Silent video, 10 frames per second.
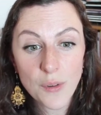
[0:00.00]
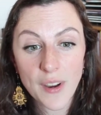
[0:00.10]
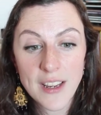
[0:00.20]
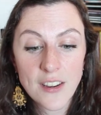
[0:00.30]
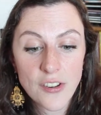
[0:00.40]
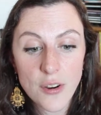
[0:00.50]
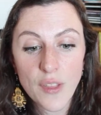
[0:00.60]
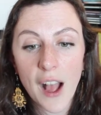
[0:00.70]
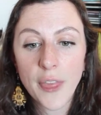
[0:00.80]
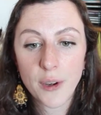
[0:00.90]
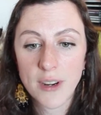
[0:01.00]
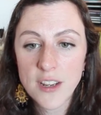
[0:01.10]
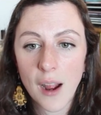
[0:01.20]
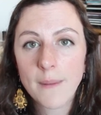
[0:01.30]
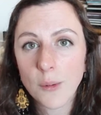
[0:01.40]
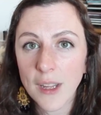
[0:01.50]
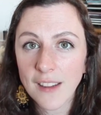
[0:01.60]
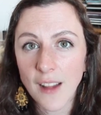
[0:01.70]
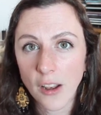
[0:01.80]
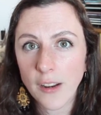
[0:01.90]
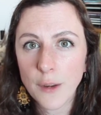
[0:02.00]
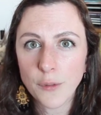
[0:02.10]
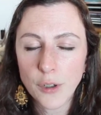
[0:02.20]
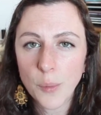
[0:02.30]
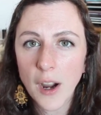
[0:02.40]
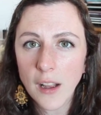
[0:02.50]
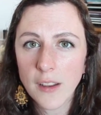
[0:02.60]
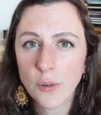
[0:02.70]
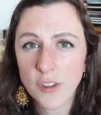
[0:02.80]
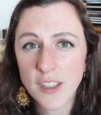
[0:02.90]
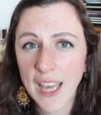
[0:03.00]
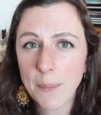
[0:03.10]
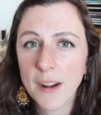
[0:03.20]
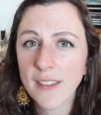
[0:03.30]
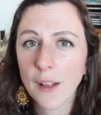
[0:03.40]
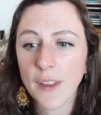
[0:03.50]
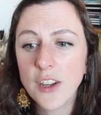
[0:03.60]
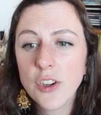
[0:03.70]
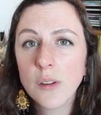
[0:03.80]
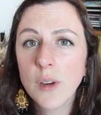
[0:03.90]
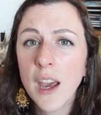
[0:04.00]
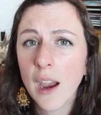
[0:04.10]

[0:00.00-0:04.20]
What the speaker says: if I need to do that 3 times a week solidly for a while in order to get myself into